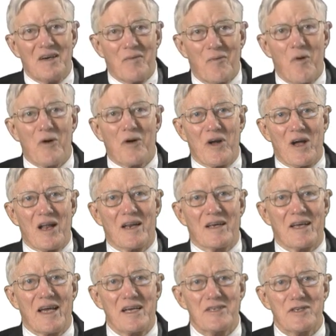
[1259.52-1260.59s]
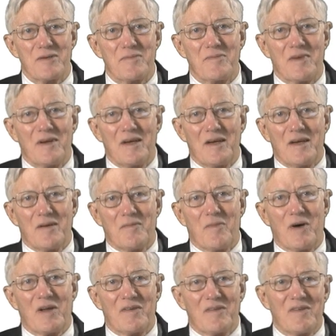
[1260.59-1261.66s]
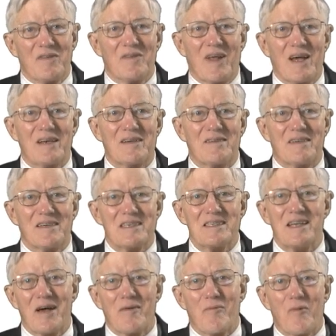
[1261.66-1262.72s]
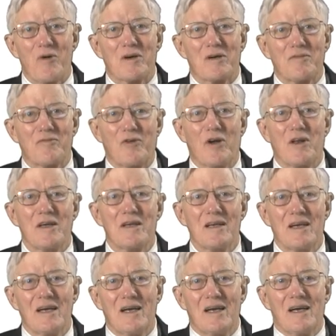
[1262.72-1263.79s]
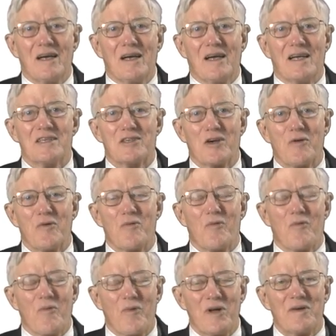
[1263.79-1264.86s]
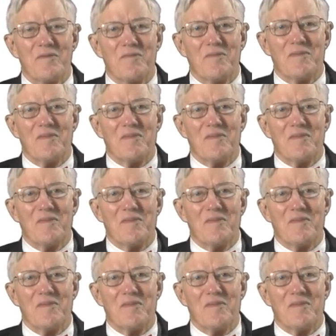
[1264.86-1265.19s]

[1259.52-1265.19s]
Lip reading: water allocation, but that has not worked fully. And so when